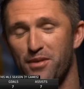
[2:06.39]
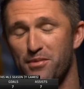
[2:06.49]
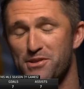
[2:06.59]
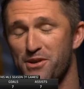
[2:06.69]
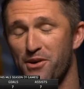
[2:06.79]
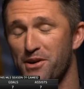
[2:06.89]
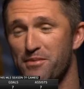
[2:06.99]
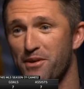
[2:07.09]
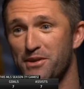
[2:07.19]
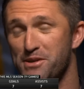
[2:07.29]
proper
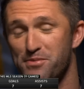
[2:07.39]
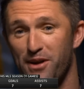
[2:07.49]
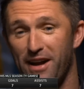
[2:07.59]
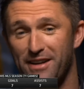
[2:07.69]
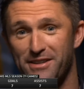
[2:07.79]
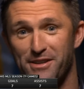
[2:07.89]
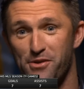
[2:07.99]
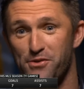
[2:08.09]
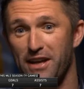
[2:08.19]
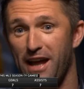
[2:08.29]
story about this, but I actually
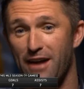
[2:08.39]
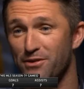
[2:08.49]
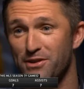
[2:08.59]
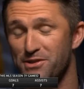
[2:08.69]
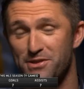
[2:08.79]
don't really have one.